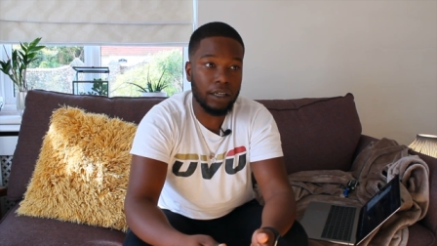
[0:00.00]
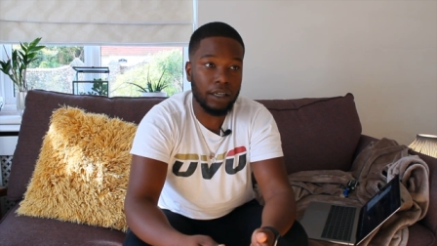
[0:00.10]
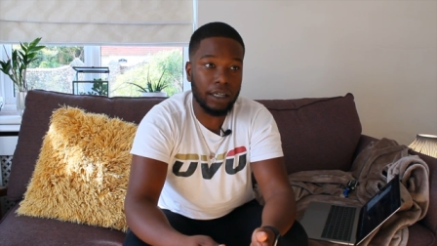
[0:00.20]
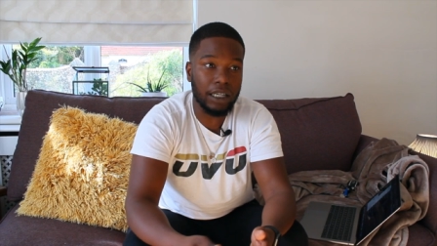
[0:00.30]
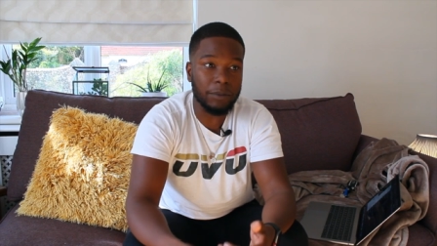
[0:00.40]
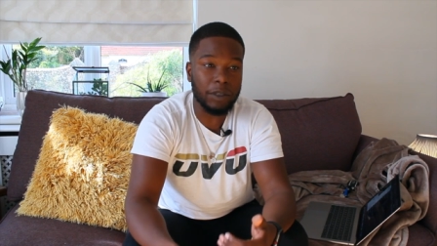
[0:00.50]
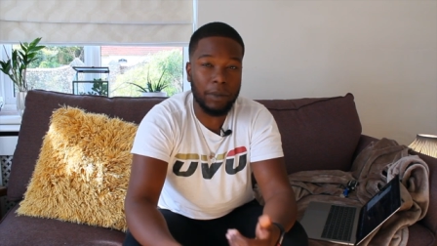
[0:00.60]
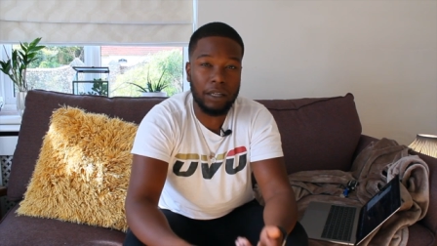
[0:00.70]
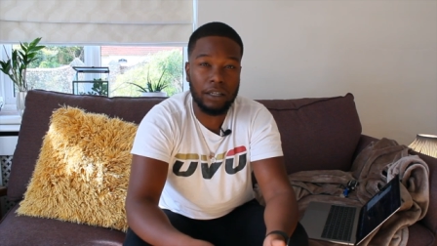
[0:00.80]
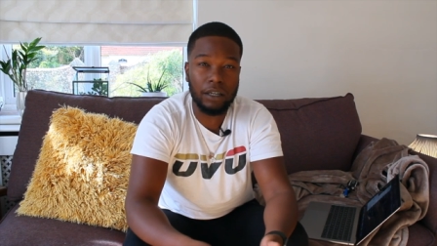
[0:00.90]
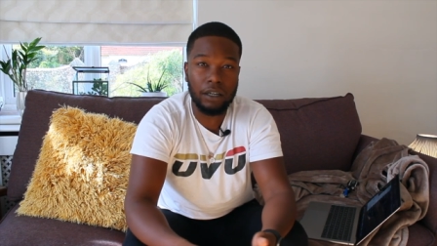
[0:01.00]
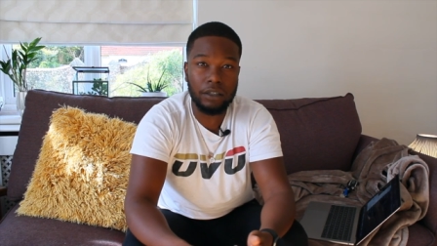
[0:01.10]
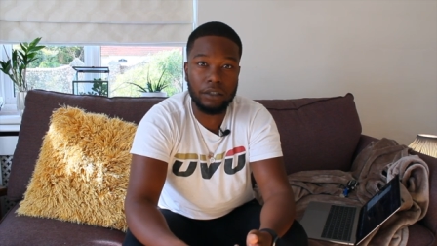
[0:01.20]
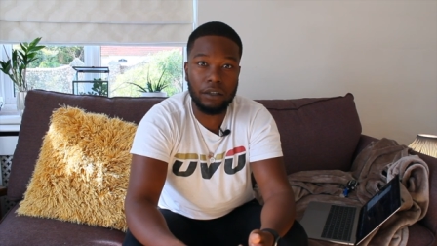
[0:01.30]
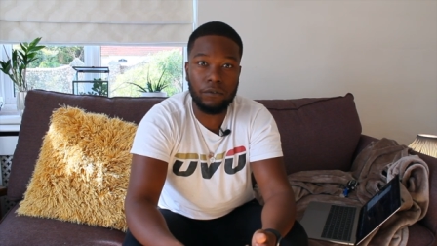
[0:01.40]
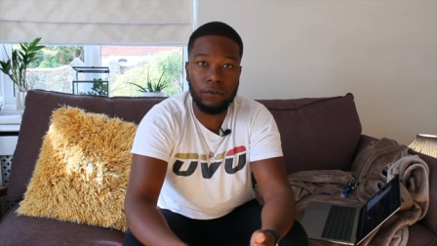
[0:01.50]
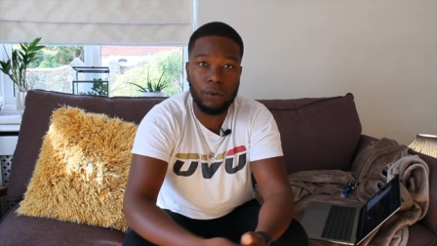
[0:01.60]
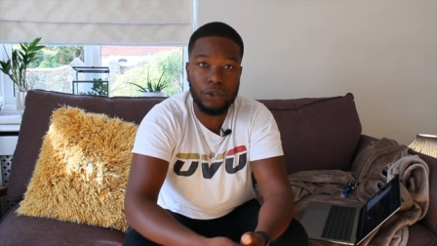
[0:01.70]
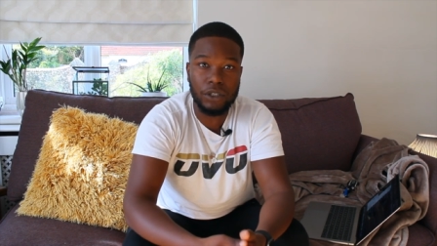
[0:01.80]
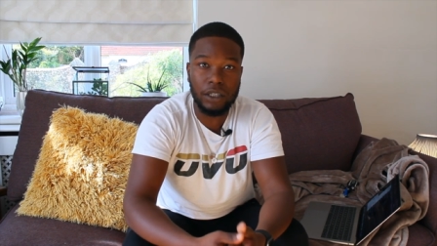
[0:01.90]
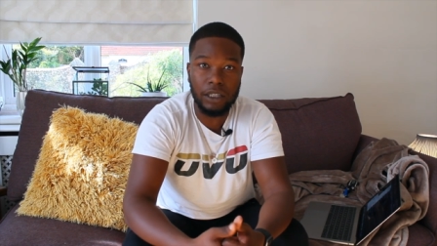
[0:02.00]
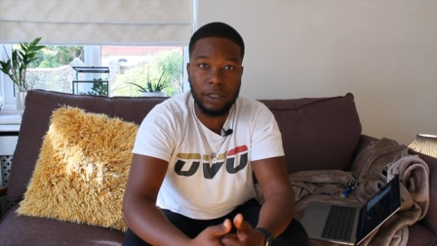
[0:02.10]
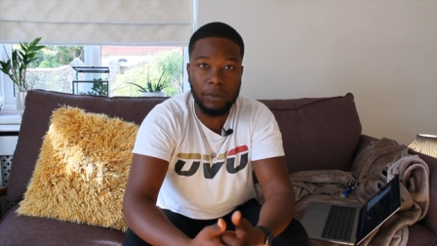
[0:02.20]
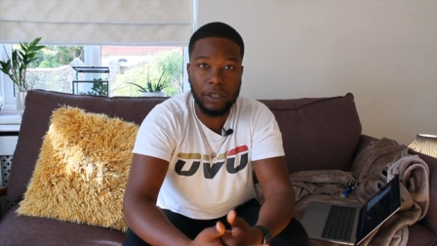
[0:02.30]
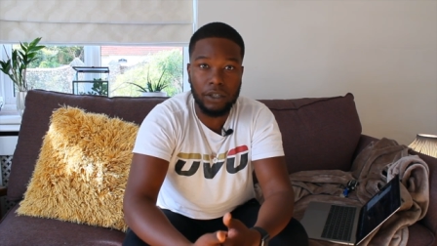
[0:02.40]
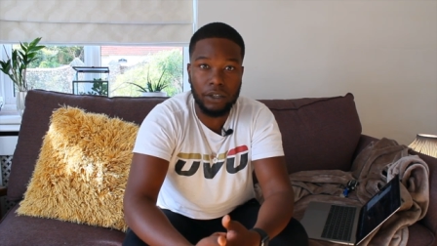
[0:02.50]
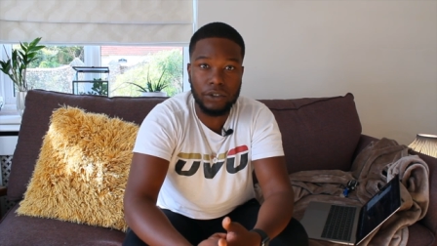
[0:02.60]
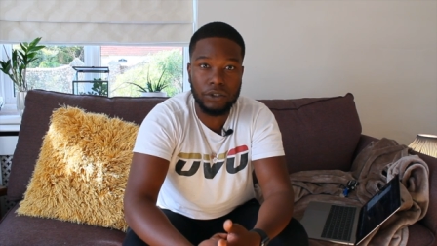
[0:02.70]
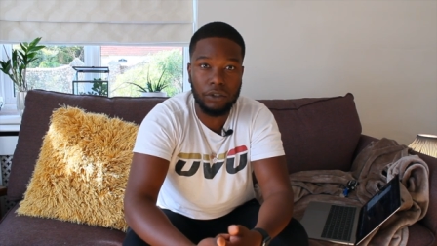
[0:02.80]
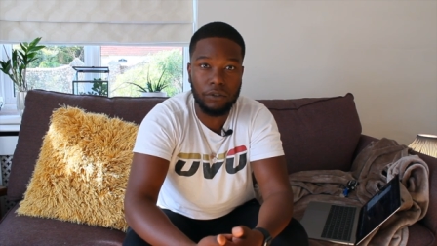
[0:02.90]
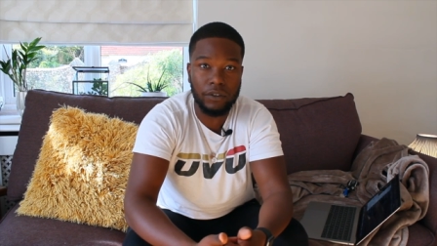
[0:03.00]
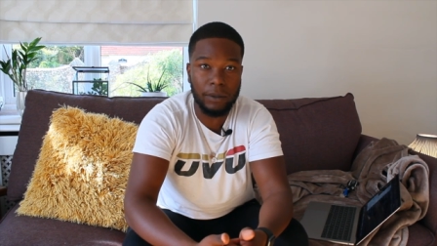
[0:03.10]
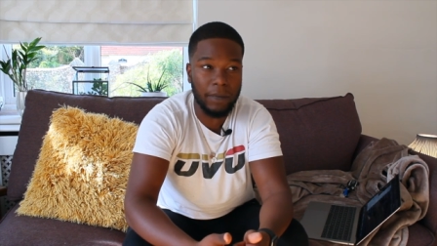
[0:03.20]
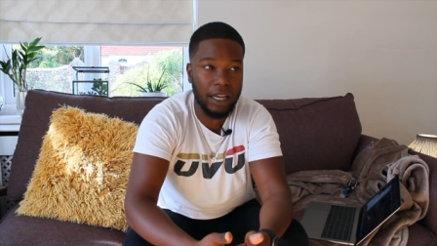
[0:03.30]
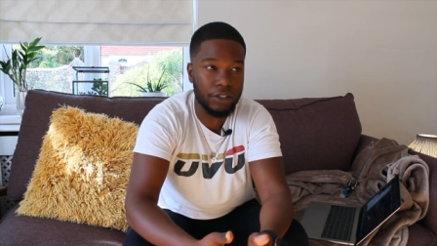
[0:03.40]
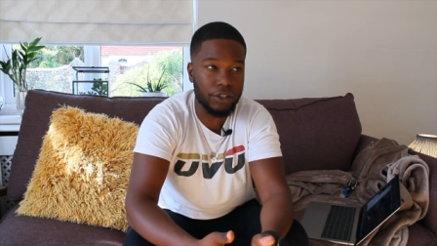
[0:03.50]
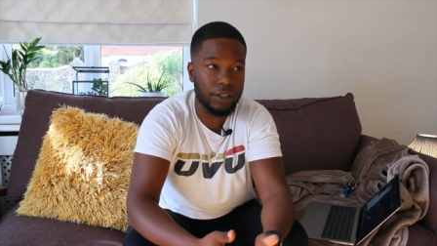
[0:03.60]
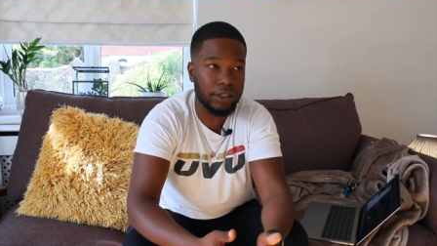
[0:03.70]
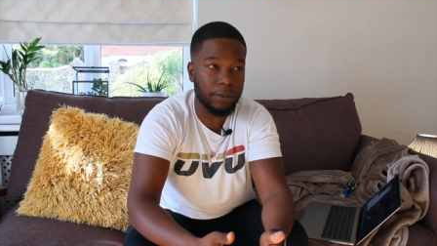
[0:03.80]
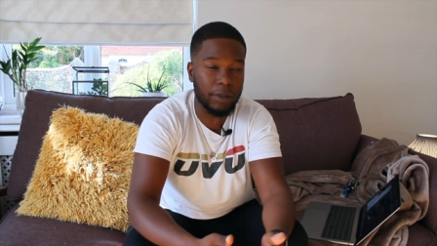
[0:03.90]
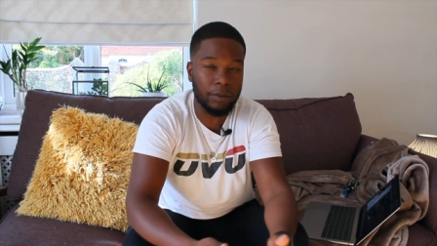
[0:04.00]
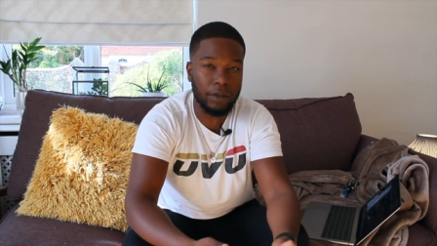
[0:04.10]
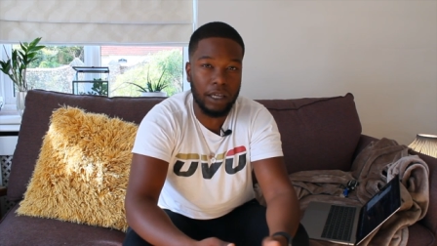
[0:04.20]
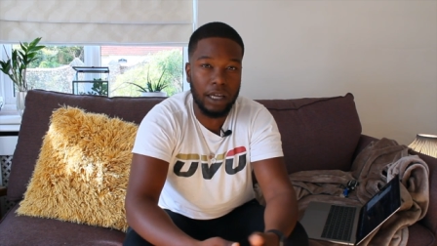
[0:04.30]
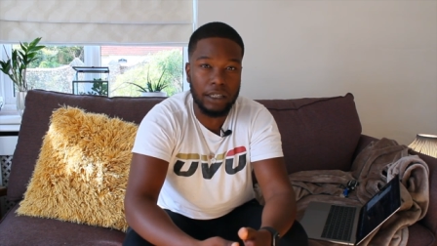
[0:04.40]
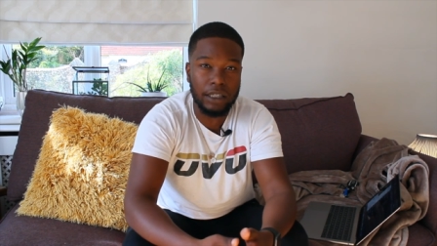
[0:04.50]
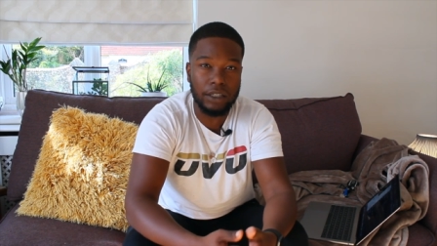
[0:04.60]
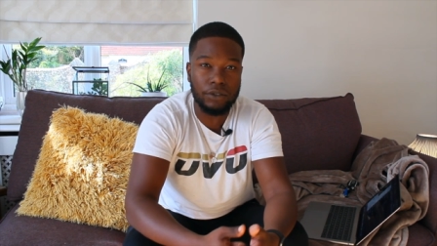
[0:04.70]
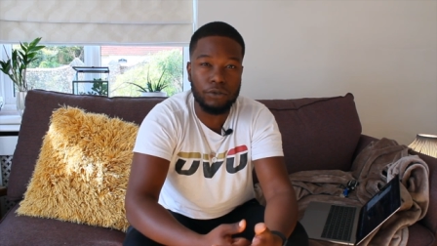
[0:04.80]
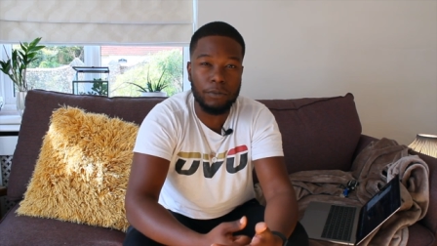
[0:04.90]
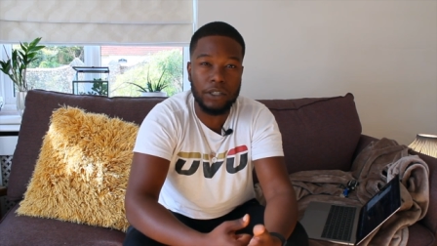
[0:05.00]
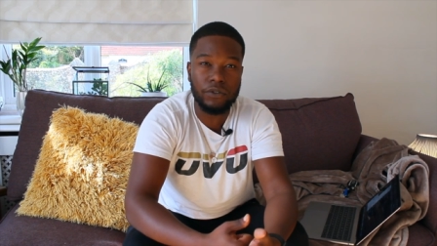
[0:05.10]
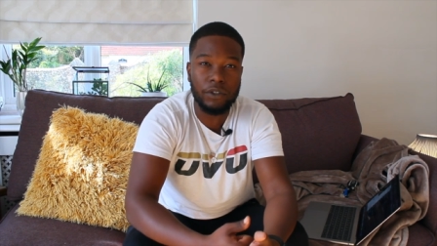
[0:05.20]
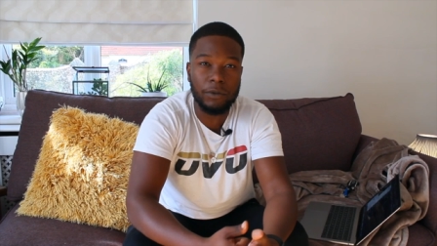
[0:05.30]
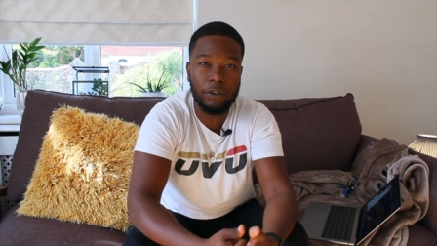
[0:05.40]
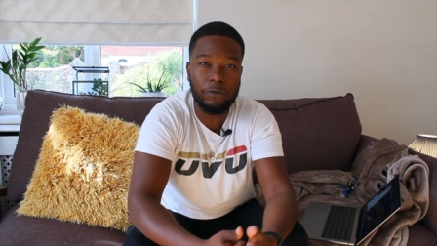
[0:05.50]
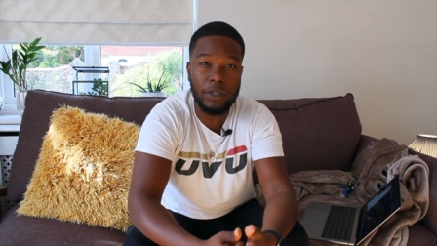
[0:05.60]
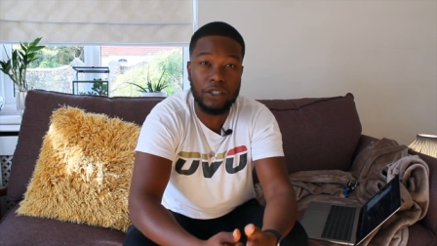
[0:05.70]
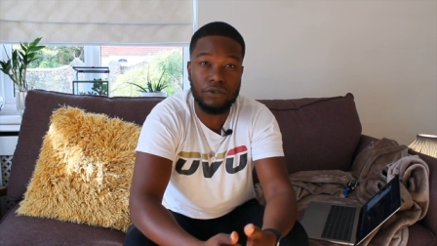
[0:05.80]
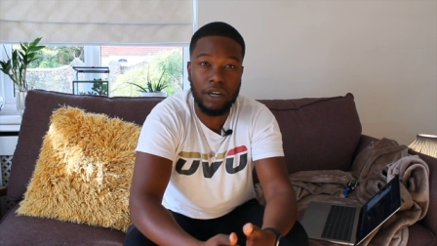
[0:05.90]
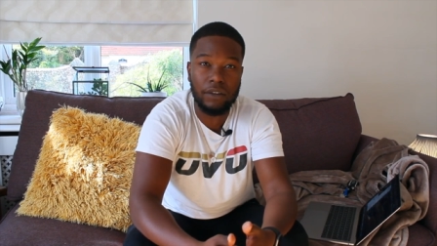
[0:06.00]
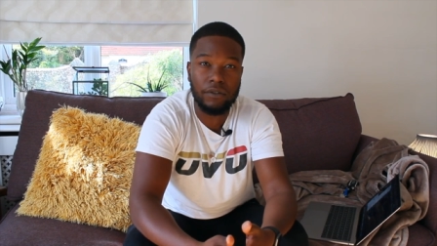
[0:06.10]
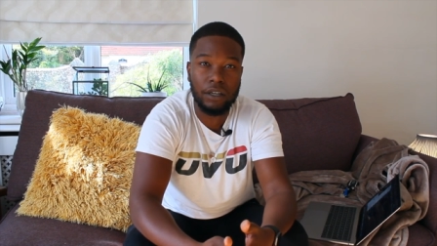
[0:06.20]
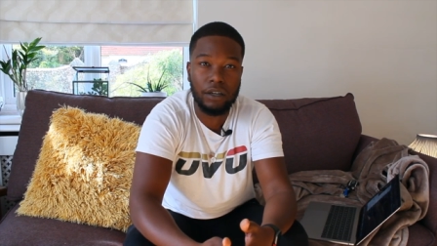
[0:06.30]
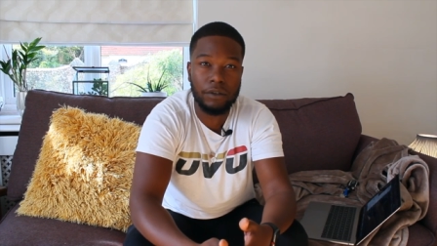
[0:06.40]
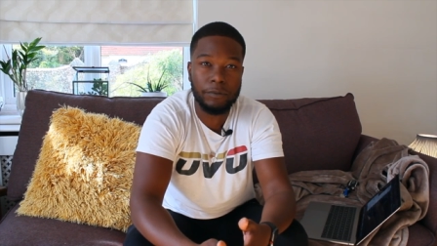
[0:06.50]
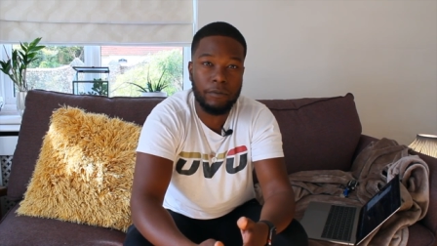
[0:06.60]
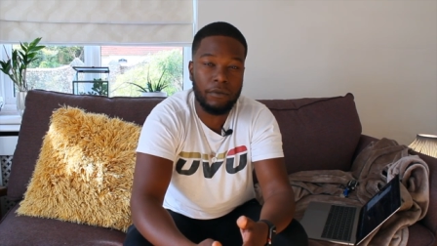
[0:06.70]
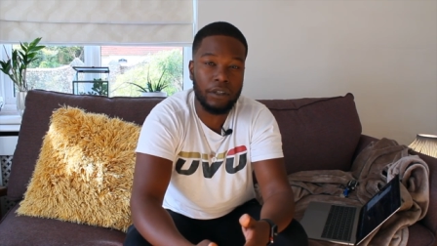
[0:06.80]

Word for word: uh, clips about the car. Unfortunately, because of the managers and the people there, I didn't get to do much filming of me driving the car.